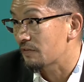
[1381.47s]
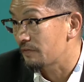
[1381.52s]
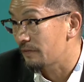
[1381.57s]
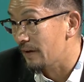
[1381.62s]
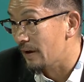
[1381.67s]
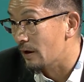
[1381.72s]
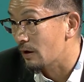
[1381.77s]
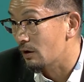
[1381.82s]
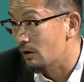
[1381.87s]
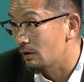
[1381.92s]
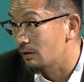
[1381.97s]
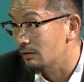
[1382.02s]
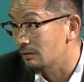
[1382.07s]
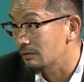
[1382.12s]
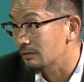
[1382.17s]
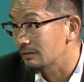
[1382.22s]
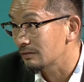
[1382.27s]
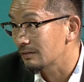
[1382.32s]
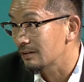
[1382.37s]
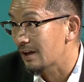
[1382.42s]
fail,
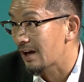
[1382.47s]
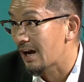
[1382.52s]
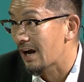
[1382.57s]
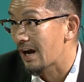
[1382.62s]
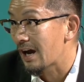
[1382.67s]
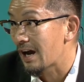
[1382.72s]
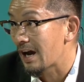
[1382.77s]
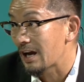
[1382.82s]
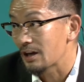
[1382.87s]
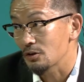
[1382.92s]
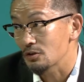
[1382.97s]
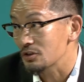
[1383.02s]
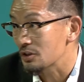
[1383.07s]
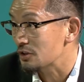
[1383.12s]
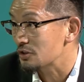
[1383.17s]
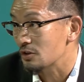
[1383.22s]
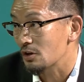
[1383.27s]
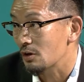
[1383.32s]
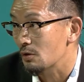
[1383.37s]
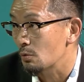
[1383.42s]
I don't think
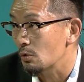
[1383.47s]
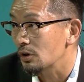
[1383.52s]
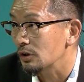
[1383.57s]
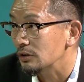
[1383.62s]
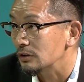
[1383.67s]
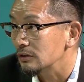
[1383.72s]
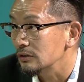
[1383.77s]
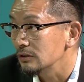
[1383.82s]
it's going to work.